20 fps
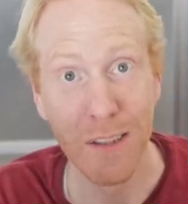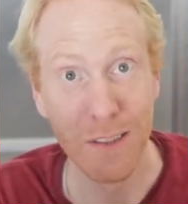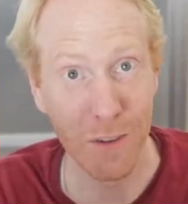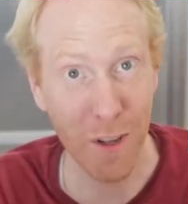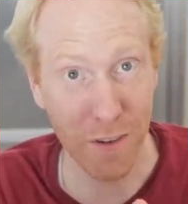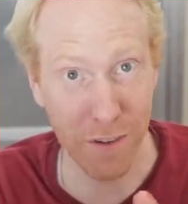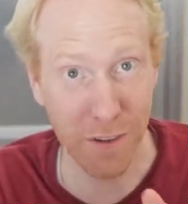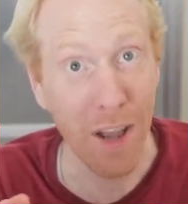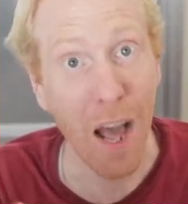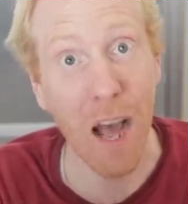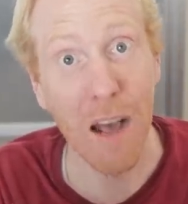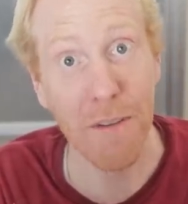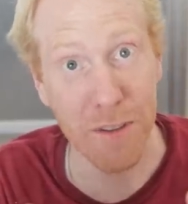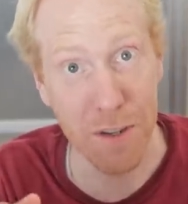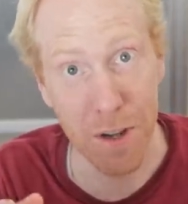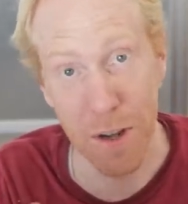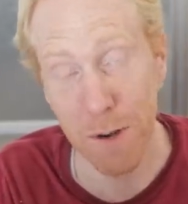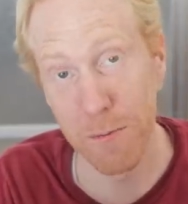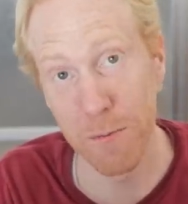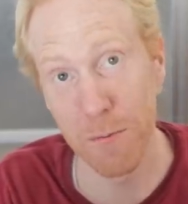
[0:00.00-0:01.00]
doesn't have
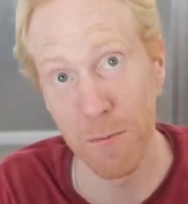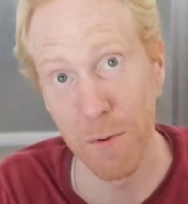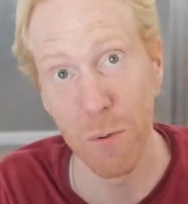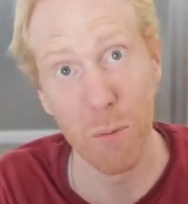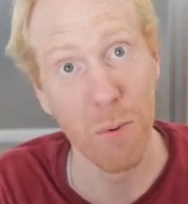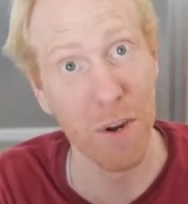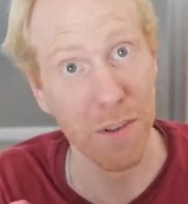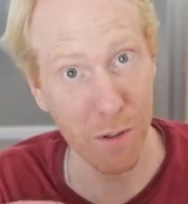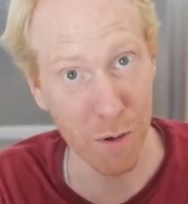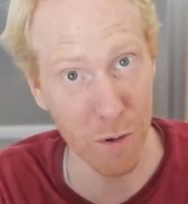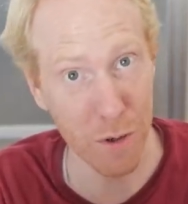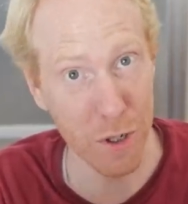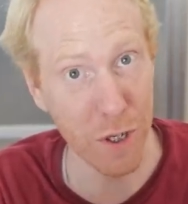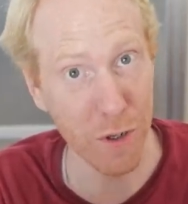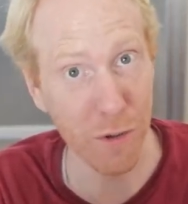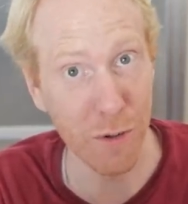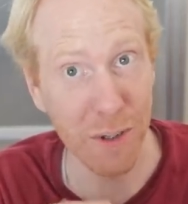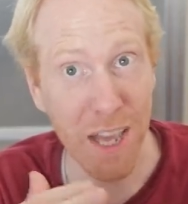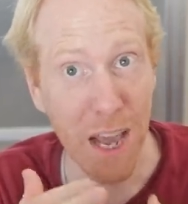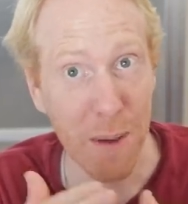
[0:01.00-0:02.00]
enough
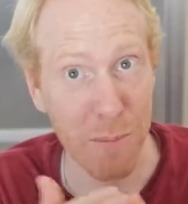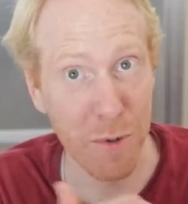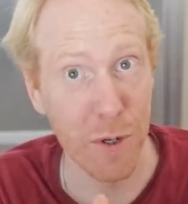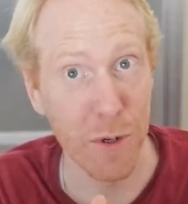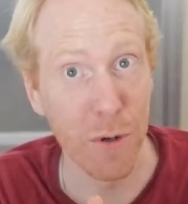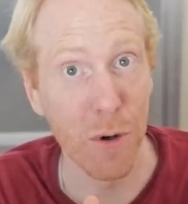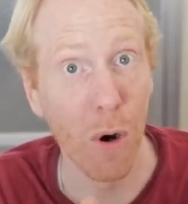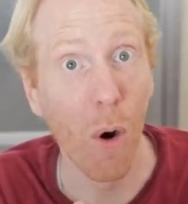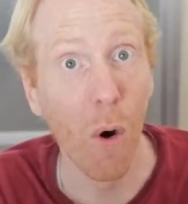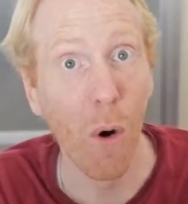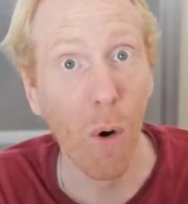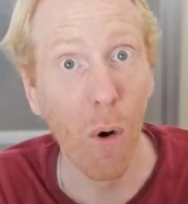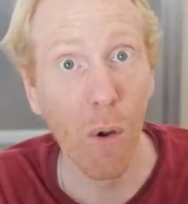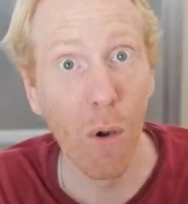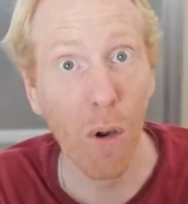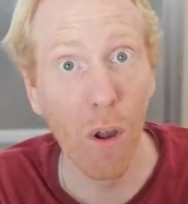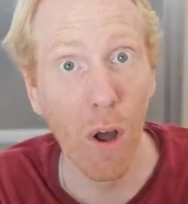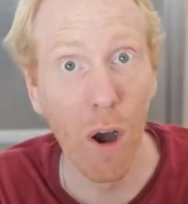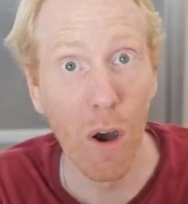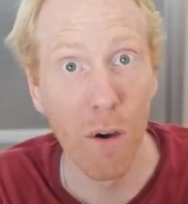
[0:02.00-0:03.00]
resolution to capture
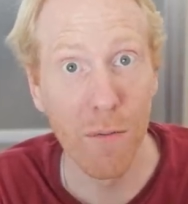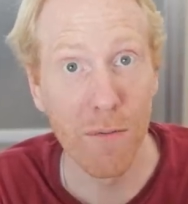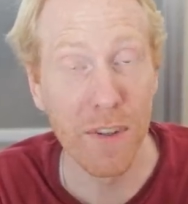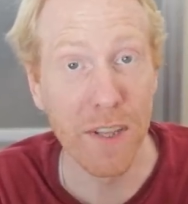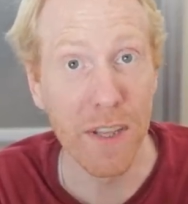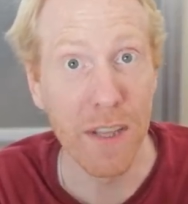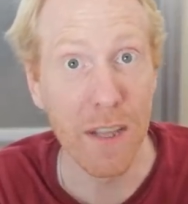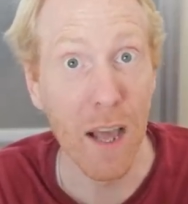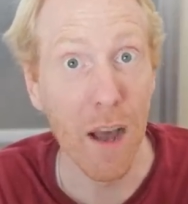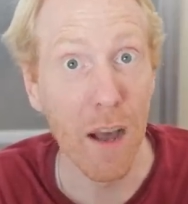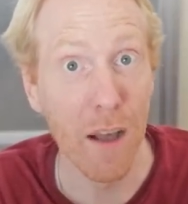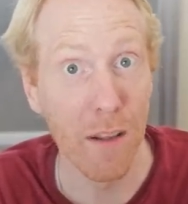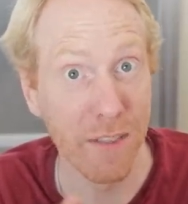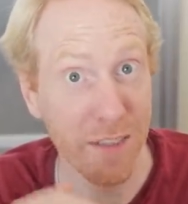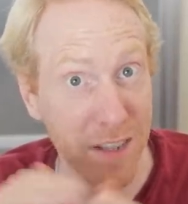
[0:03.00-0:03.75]
all of the